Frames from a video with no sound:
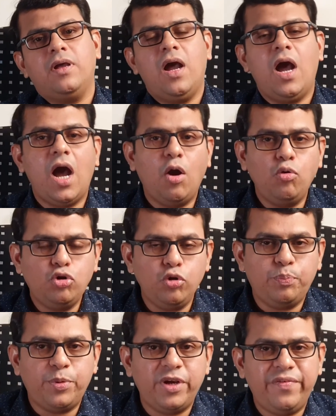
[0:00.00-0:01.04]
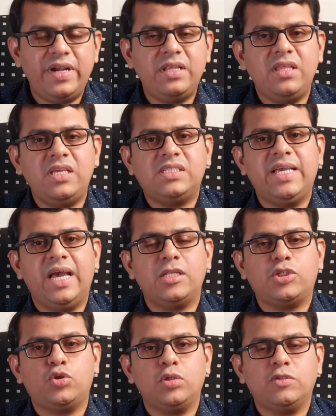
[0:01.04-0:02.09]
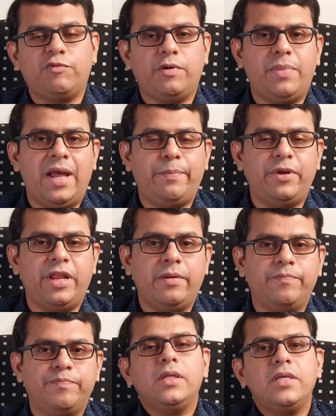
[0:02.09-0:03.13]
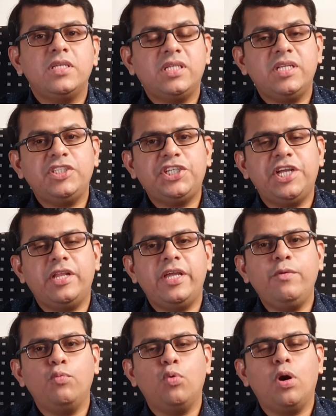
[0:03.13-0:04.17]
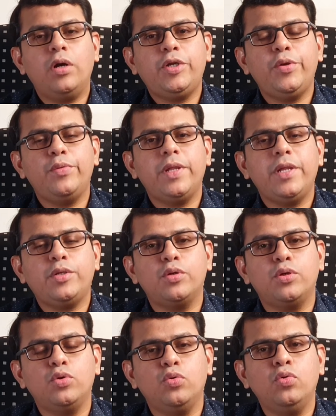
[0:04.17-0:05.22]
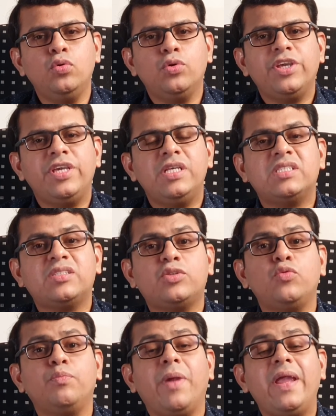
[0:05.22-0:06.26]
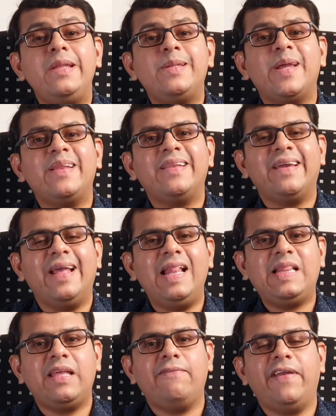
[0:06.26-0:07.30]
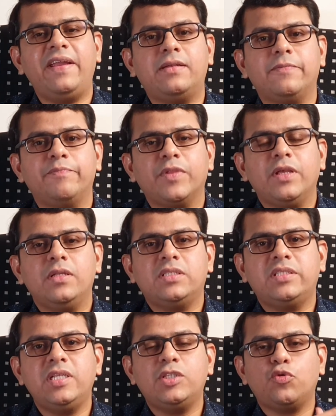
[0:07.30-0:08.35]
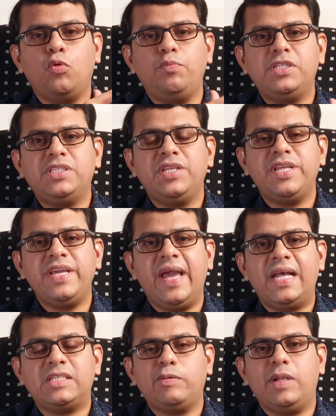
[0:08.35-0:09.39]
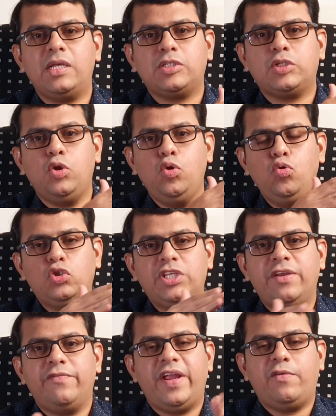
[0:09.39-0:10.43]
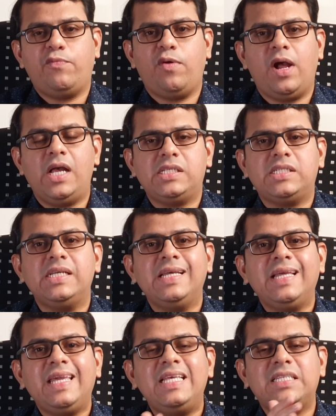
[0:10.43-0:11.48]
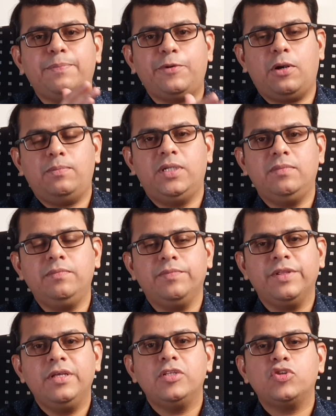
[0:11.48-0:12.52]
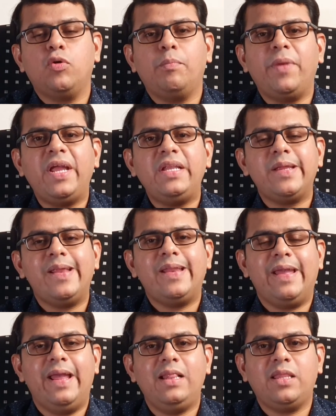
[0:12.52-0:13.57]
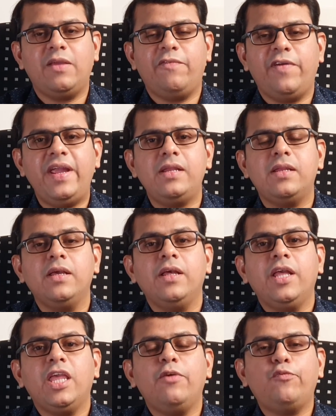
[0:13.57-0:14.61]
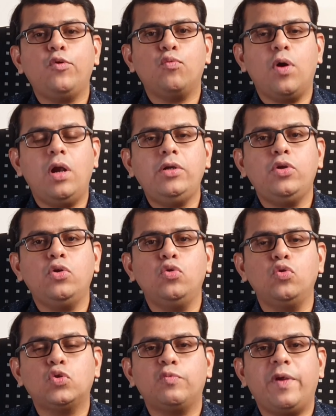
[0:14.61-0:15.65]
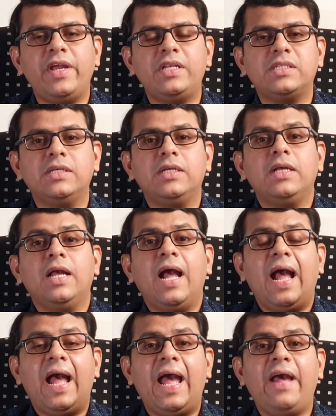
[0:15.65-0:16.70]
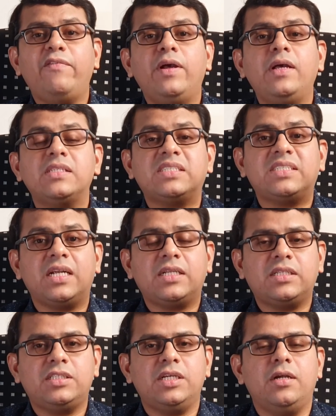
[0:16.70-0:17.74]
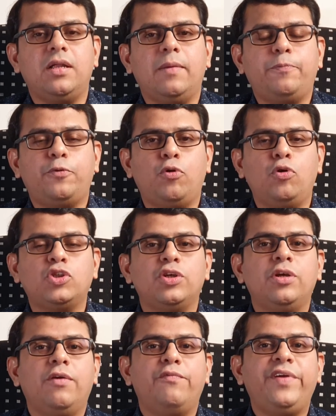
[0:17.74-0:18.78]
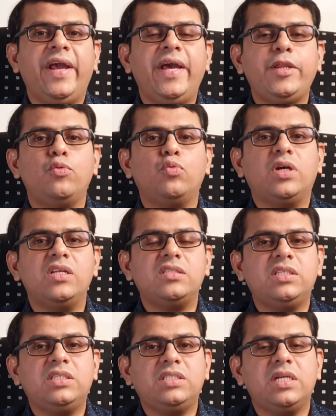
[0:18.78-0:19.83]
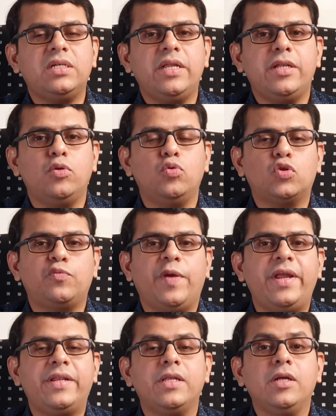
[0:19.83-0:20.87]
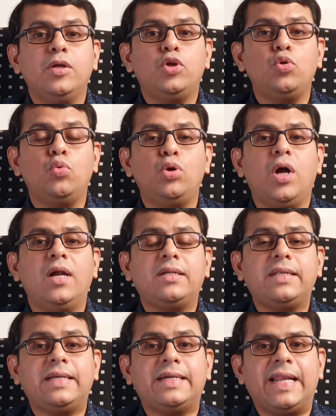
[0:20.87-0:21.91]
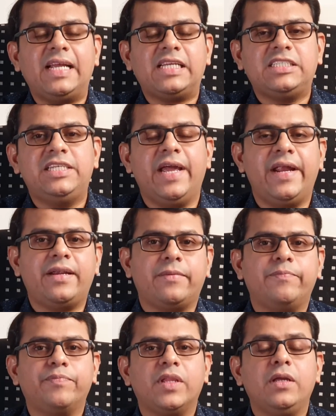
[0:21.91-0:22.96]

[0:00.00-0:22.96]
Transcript: How to prevent these gallstones from happening? Essentially, what you need to do is to maintain a healthy weight. Since obesity as well as losing weight fast is a problem, so maintain a healthy weight. If you want to lose weight, have a structured approach where you consistently lose weight. Do not crash diet.